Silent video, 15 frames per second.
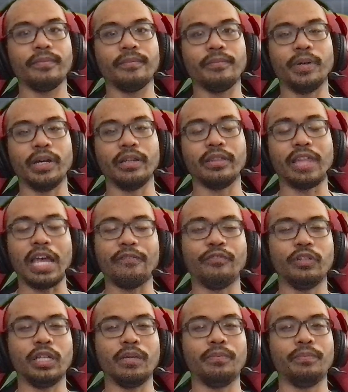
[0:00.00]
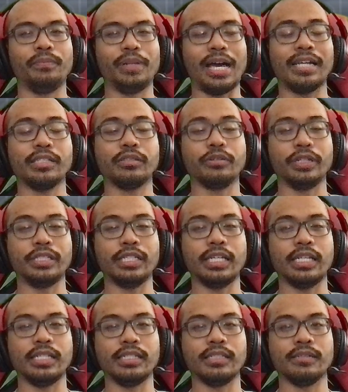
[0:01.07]
But thankfully Blastoise
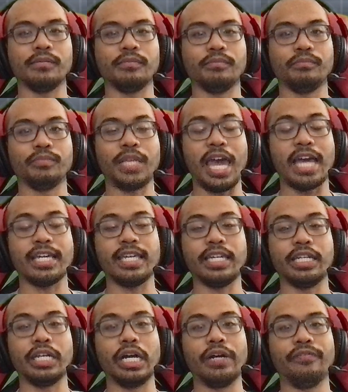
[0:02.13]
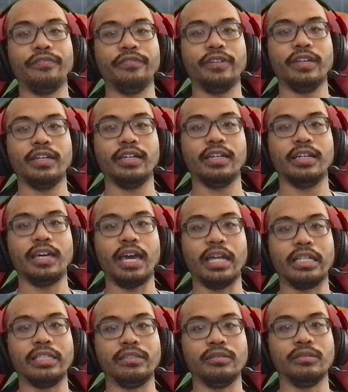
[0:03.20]
is tanky enough
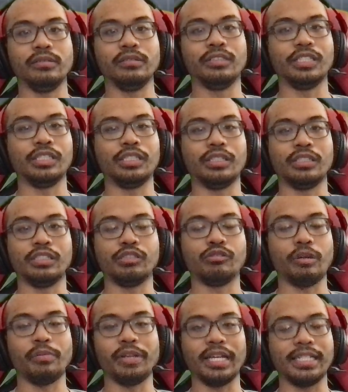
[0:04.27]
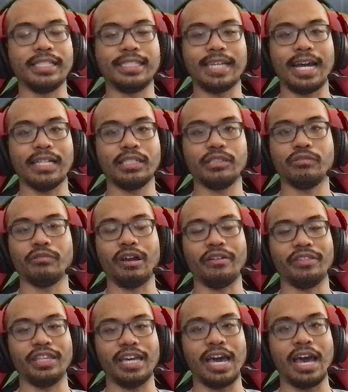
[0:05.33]
and just distributing stats
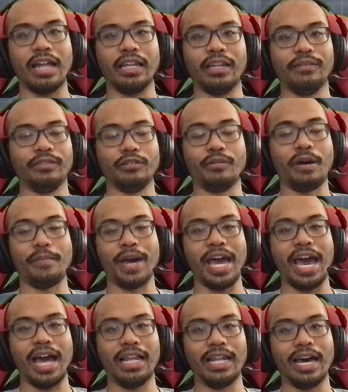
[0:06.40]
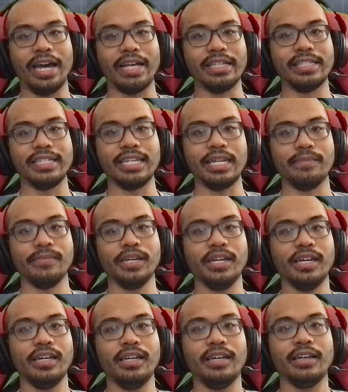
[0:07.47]
throughout my ally and team,
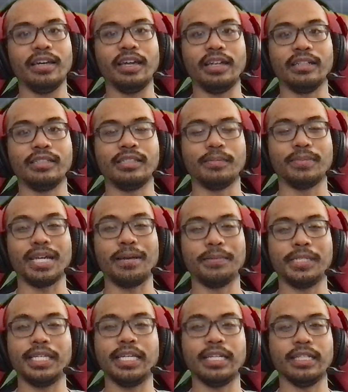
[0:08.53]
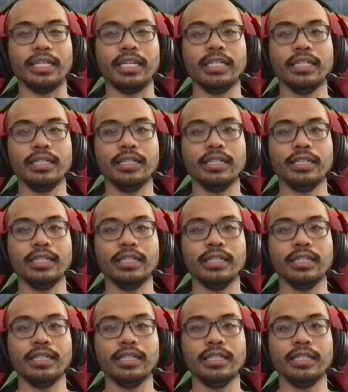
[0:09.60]
and sometimes healing.